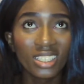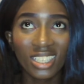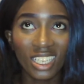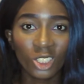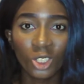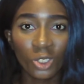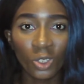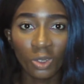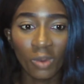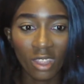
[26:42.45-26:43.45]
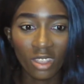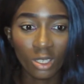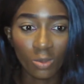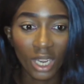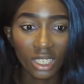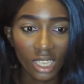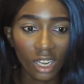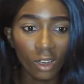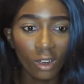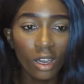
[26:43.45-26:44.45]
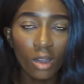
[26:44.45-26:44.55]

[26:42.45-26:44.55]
that's just not the way things worked out.